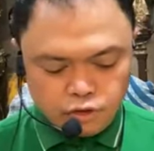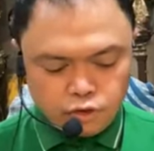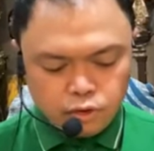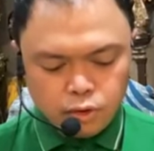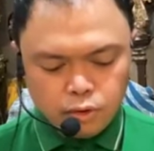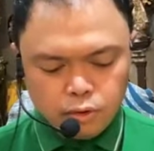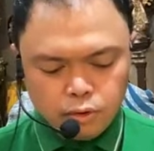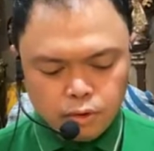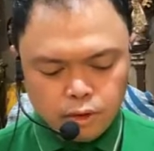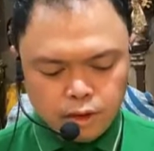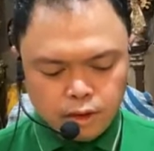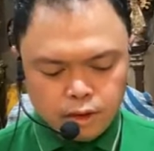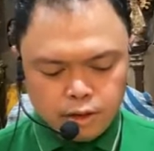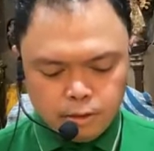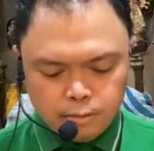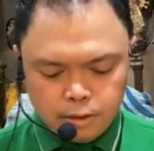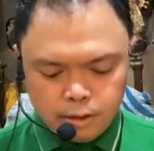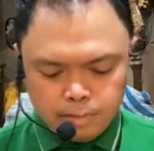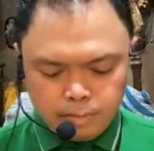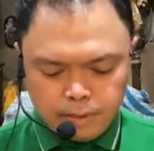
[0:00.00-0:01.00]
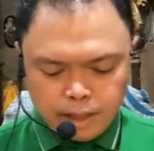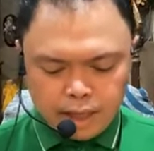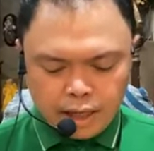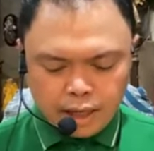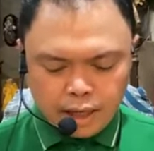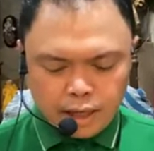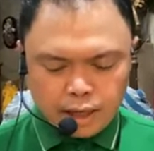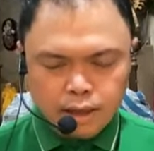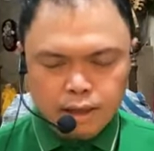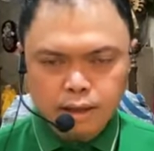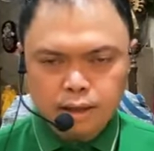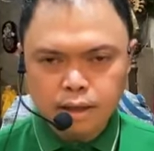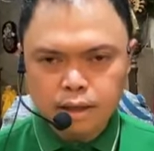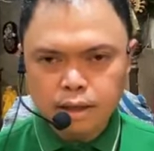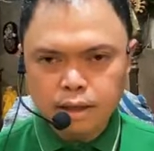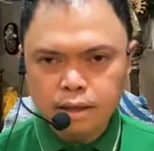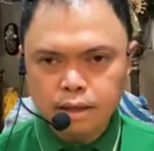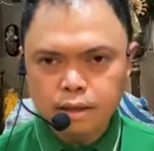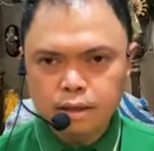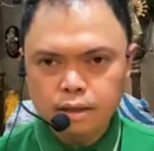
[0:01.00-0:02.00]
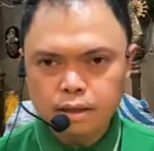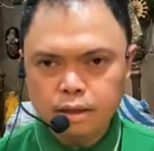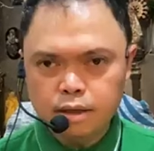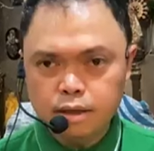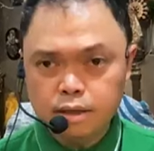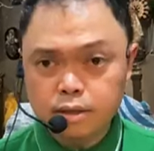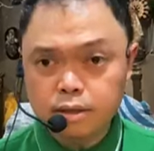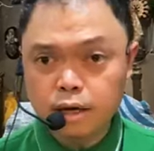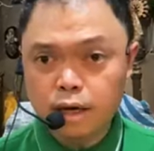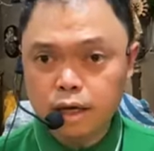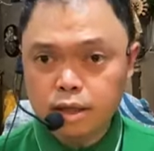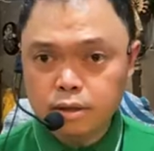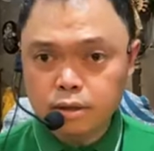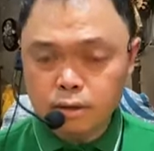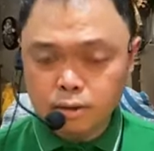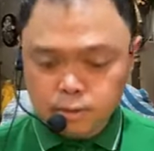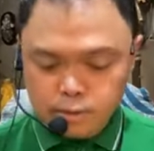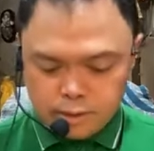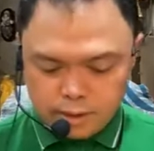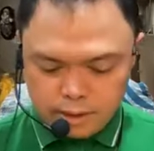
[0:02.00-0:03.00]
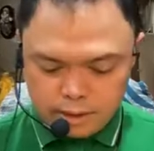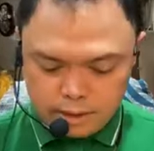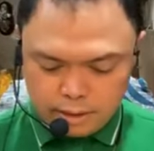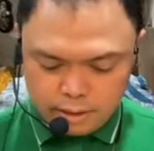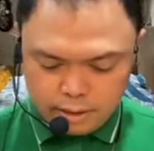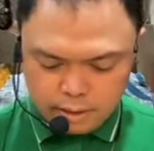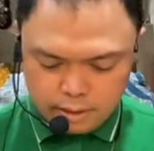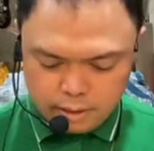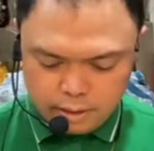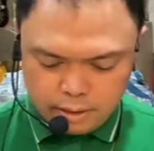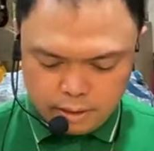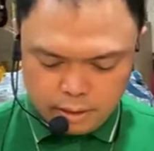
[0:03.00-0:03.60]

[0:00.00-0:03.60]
A true human being, as God calls it,